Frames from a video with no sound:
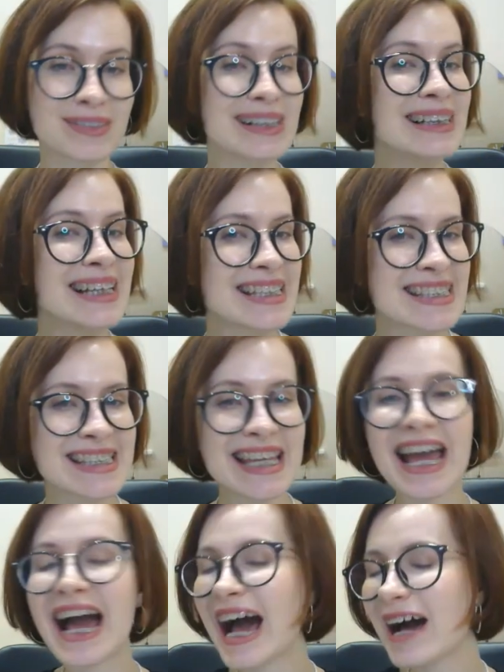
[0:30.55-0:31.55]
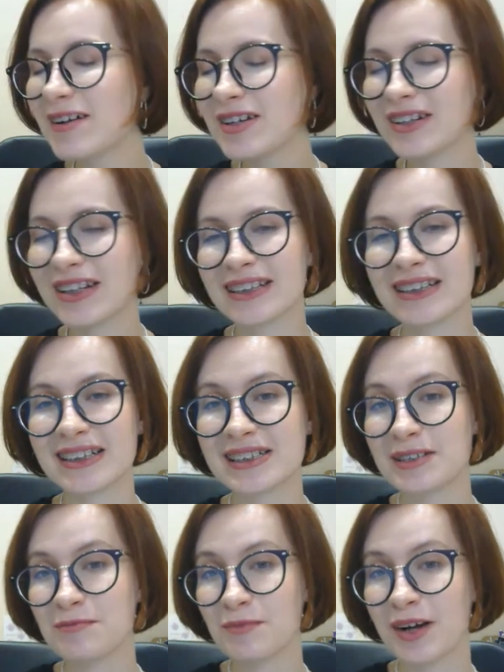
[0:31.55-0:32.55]
Let's see how you can
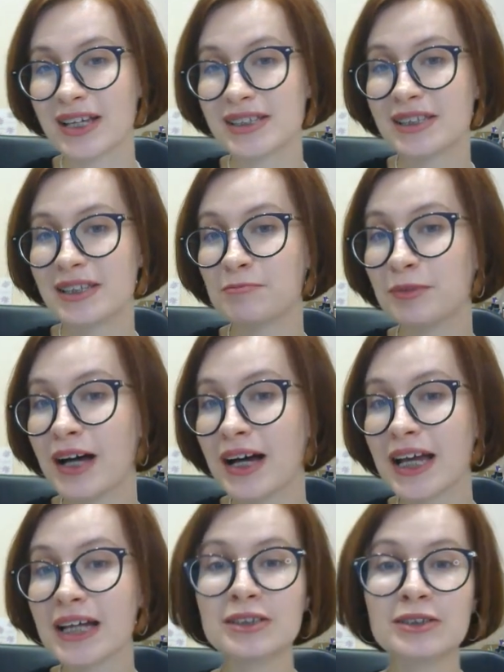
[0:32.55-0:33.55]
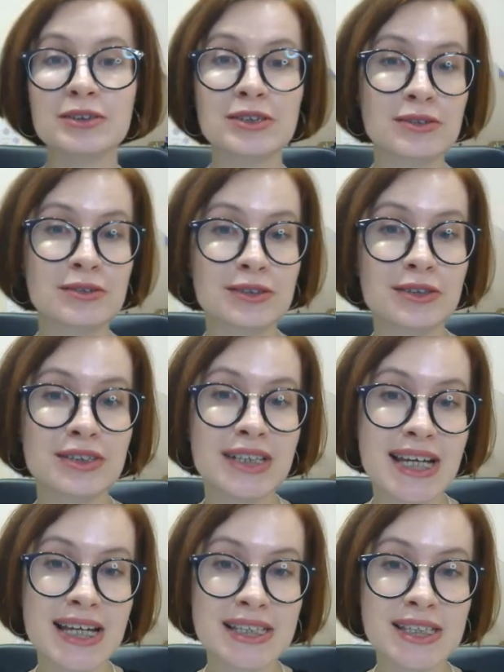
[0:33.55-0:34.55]
customize the plugin to suit your
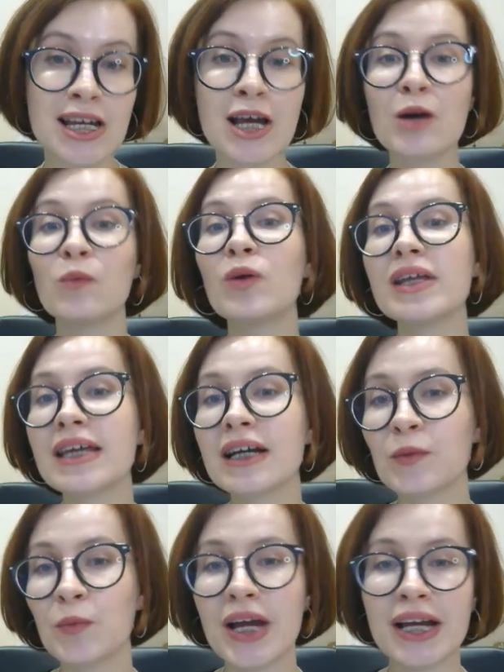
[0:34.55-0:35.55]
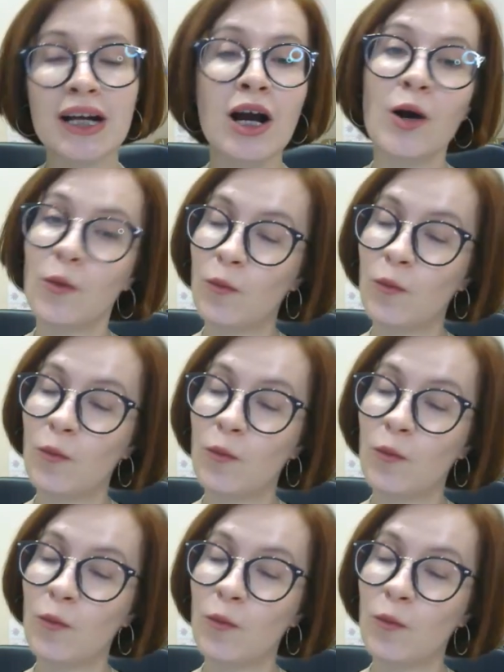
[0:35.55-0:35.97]
needs with a quick